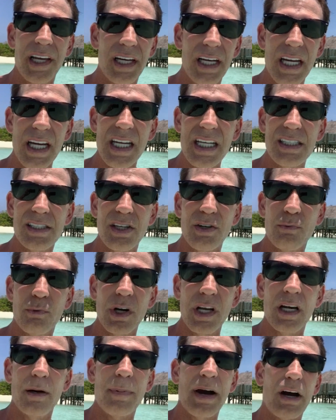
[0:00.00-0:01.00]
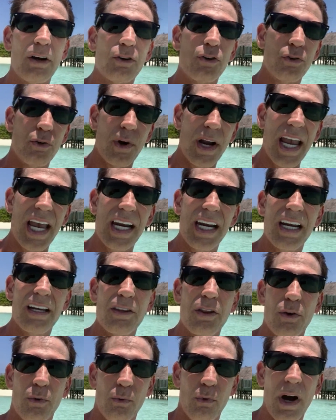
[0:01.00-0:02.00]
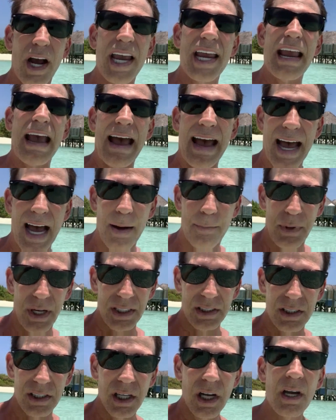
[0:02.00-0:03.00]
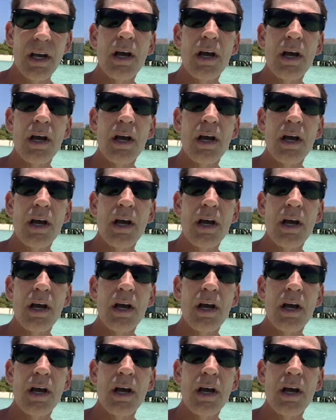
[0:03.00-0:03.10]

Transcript: an easy read about creating the right habits.